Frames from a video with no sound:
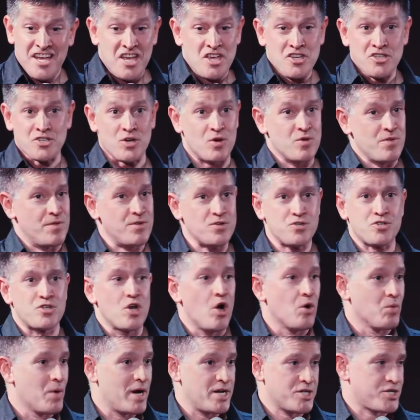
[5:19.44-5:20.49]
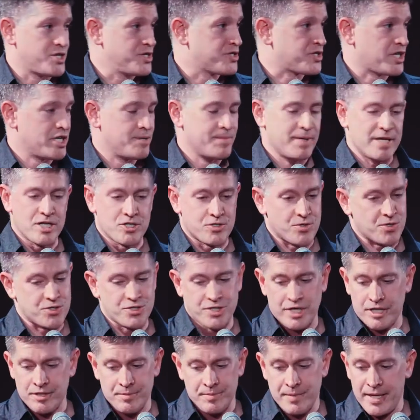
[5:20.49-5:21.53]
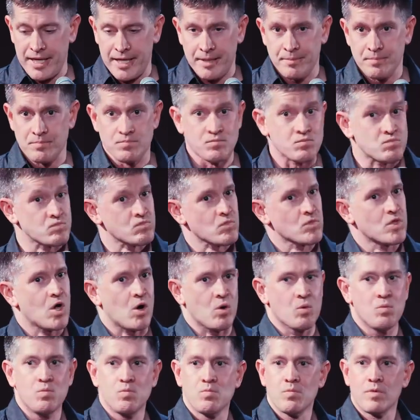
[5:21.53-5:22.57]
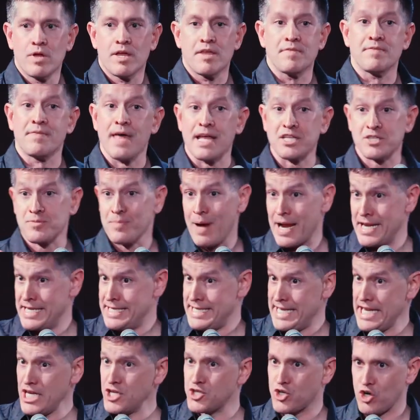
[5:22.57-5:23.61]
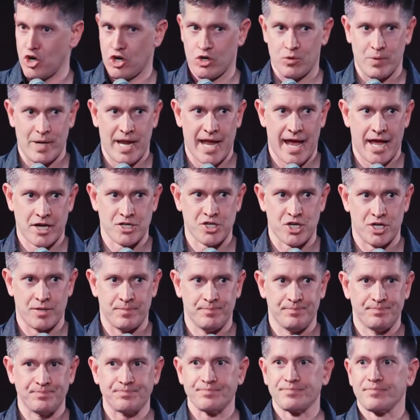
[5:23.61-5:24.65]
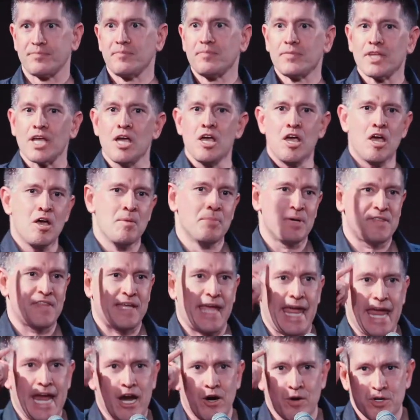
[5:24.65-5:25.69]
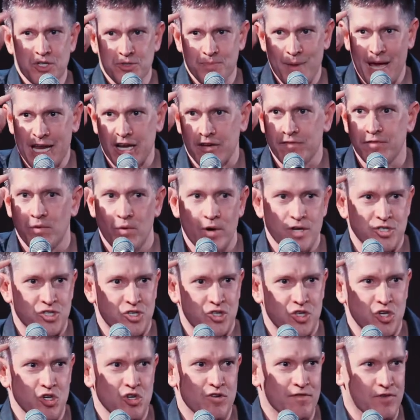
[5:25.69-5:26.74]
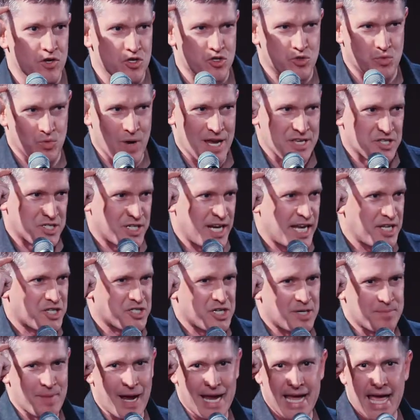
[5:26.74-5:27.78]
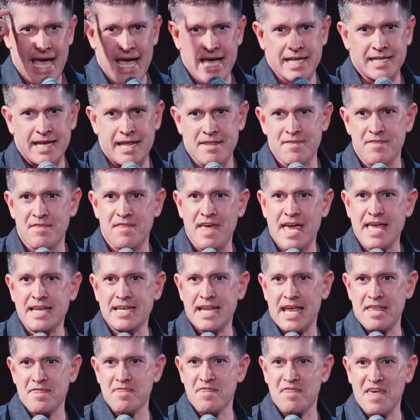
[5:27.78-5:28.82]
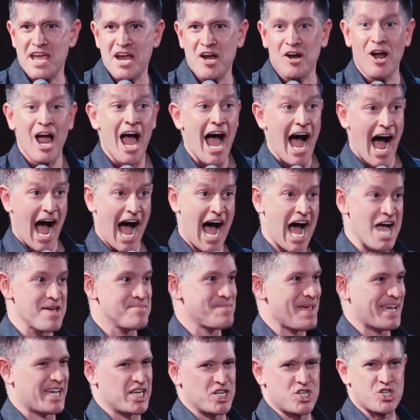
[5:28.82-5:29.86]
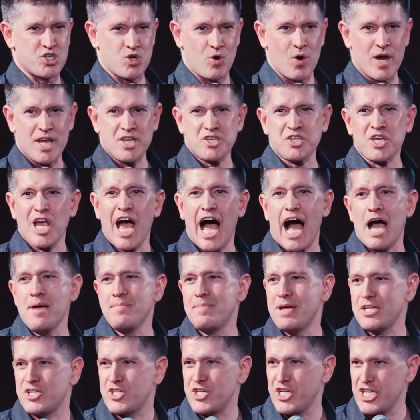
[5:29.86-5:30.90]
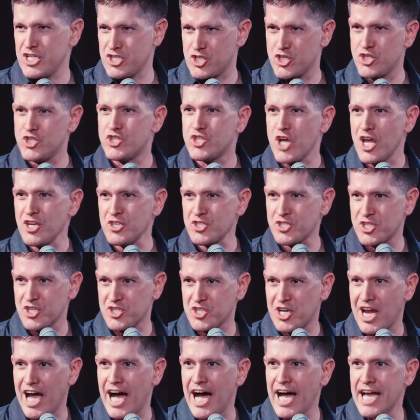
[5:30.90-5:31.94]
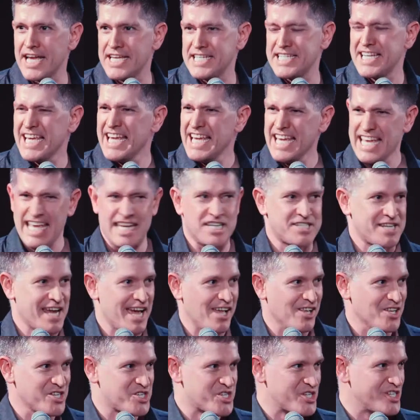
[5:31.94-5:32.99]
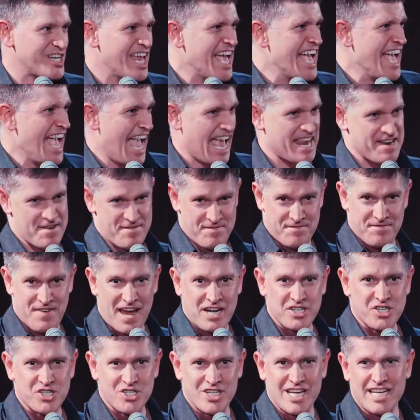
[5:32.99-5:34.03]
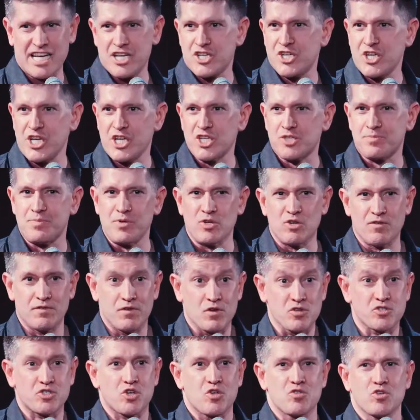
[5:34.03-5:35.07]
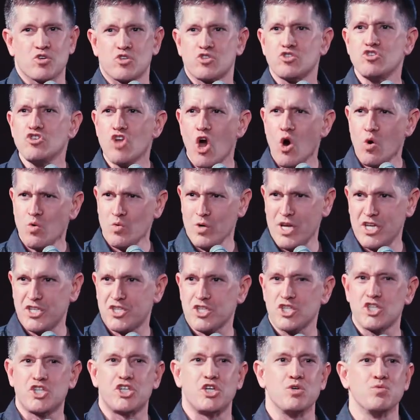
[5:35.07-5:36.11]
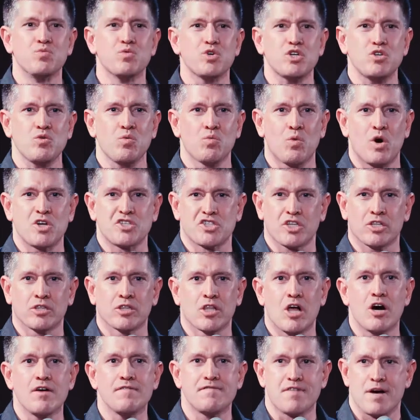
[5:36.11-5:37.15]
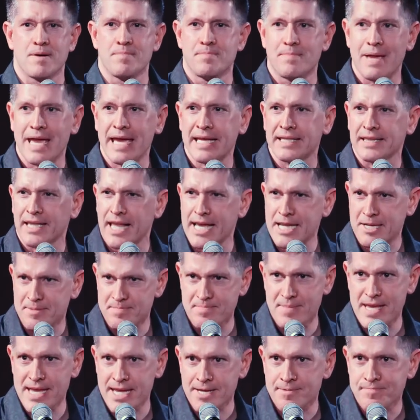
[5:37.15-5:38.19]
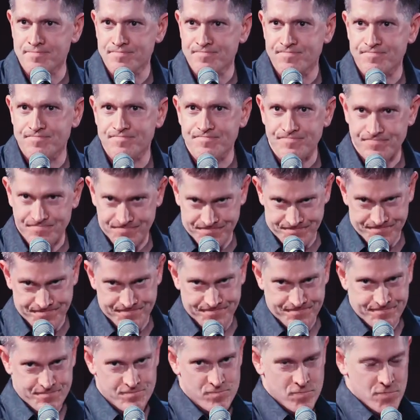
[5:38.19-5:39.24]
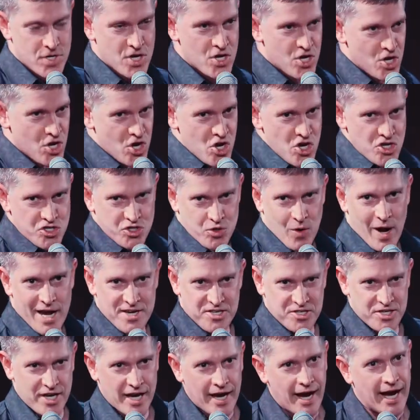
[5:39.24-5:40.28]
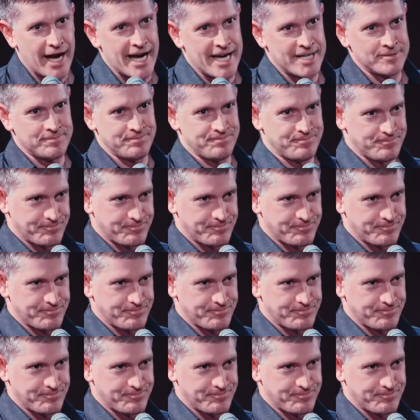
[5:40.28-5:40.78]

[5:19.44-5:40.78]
So there's no way she's going to be interested in me. No, that's my knee-jerk reaction. But the charismatic voice of the universe resonates in my head, and then and there, I make a choice. I bet she is just as kind, intelligent, and affectionate as she is beautiful, so there's no reason she wouldn't want to love a man like me. So I say hi.